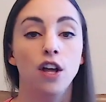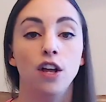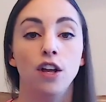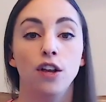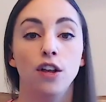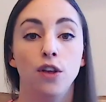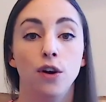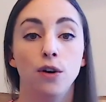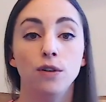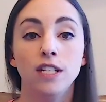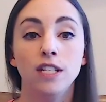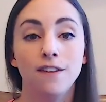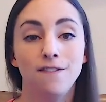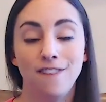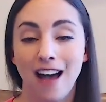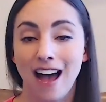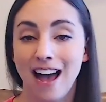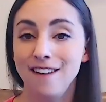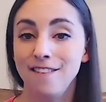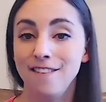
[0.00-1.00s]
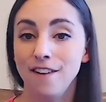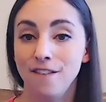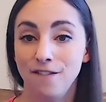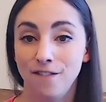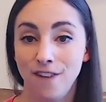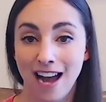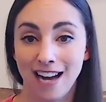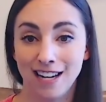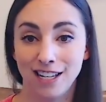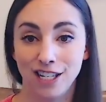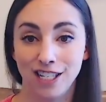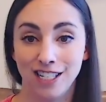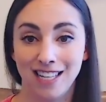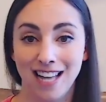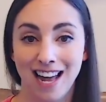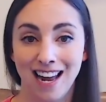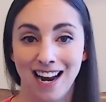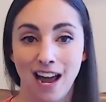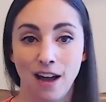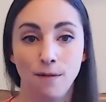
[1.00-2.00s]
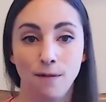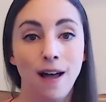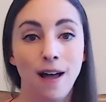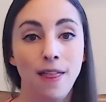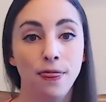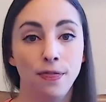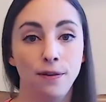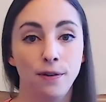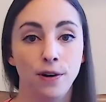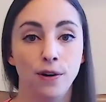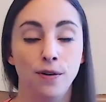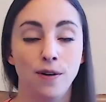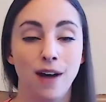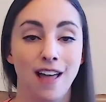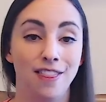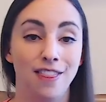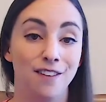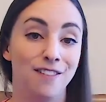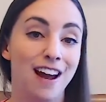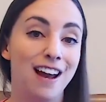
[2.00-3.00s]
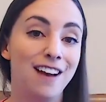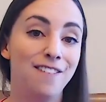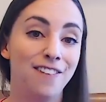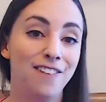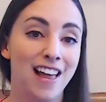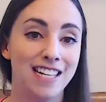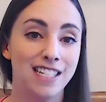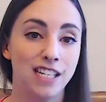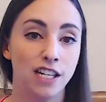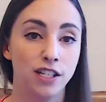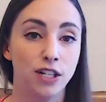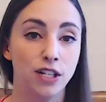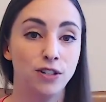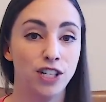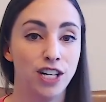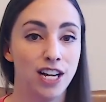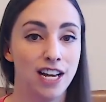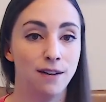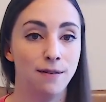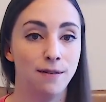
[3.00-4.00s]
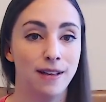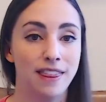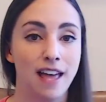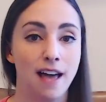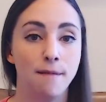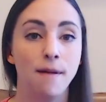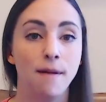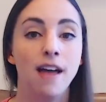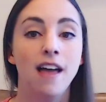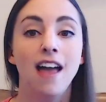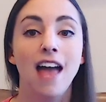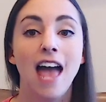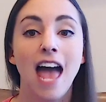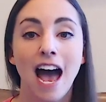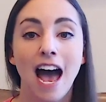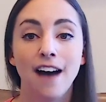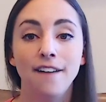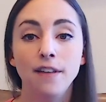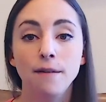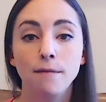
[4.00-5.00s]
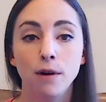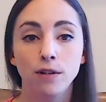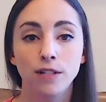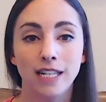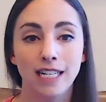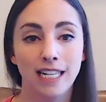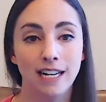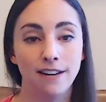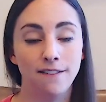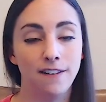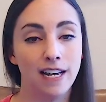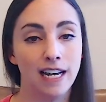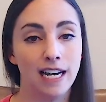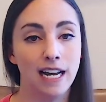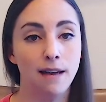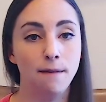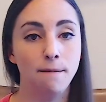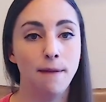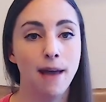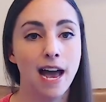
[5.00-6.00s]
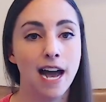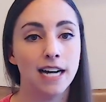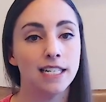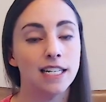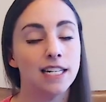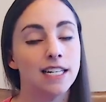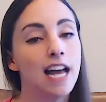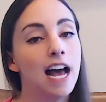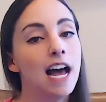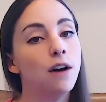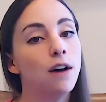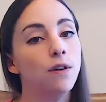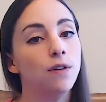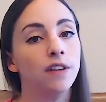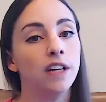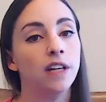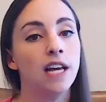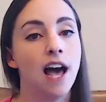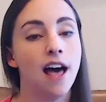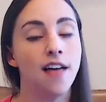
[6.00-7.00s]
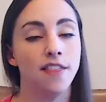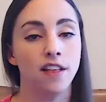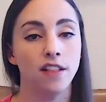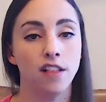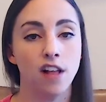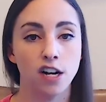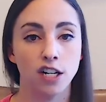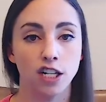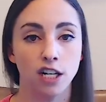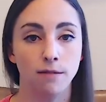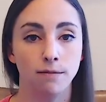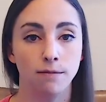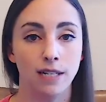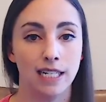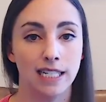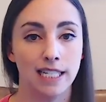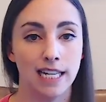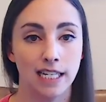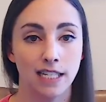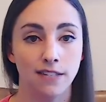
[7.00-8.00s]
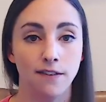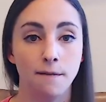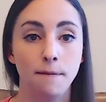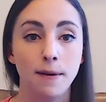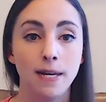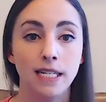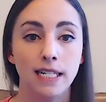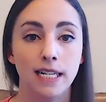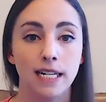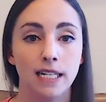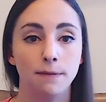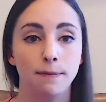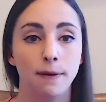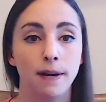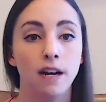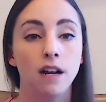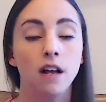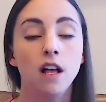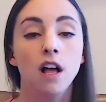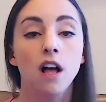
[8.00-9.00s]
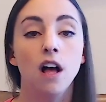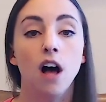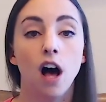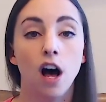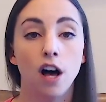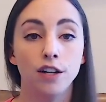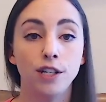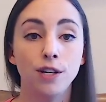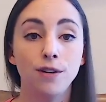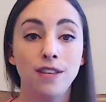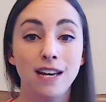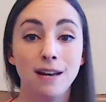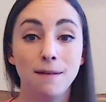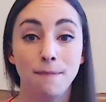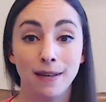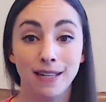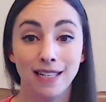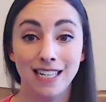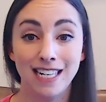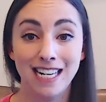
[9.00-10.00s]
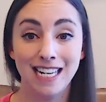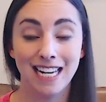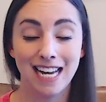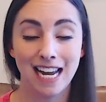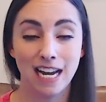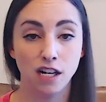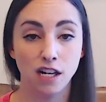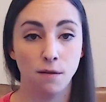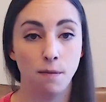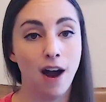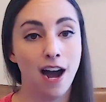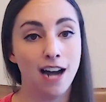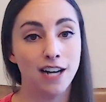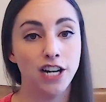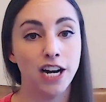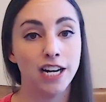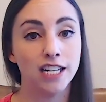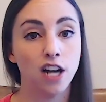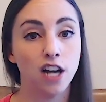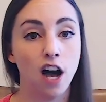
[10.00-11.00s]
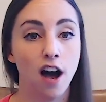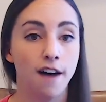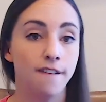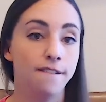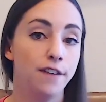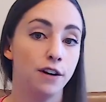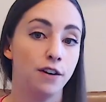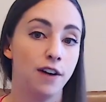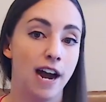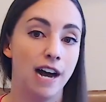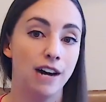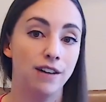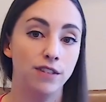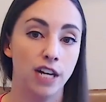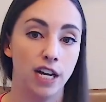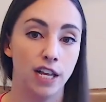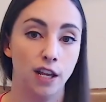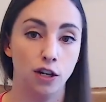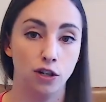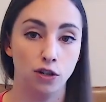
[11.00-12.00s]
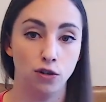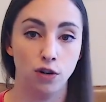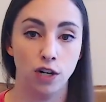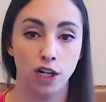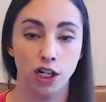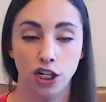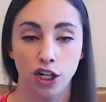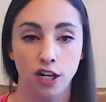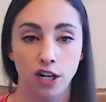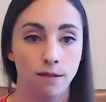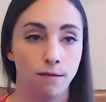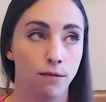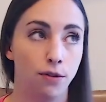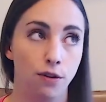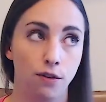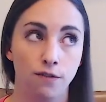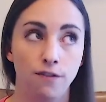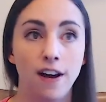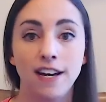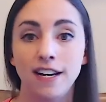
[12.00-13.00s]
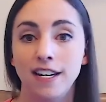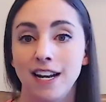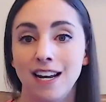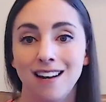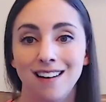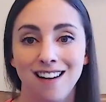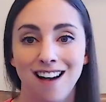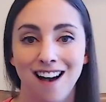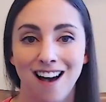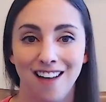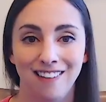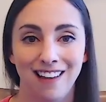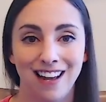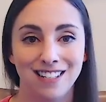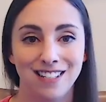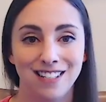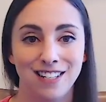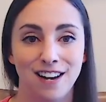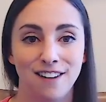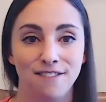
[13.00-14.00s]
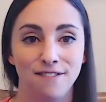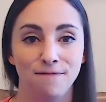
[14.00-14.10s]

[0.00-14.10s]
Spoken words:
those 5 factors that I went through and the red flags associated with them have the most significant impact, not only on the long-term success of a business, but also the ability to get your project off the ground in the short term through funding, all that stuff.